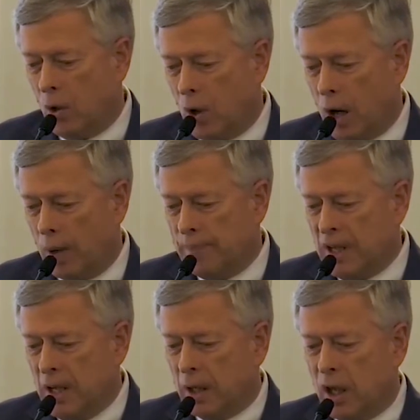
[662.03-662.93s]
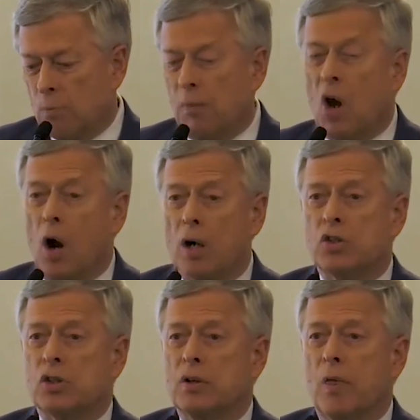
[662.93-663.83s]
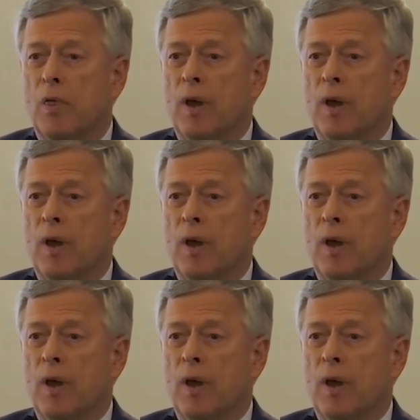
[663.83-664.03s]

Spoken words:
are Kim Carson,